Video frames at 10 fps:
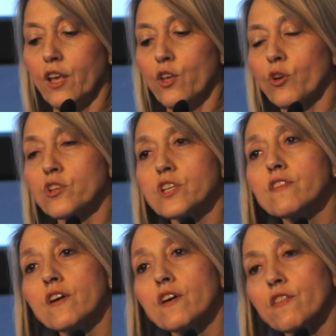You can see
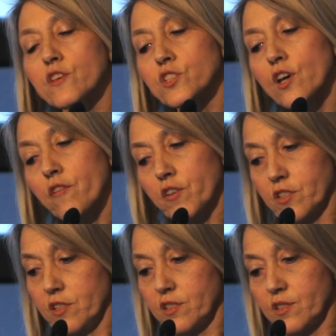the
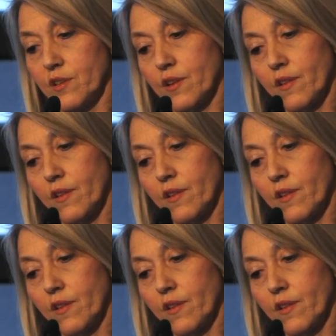services.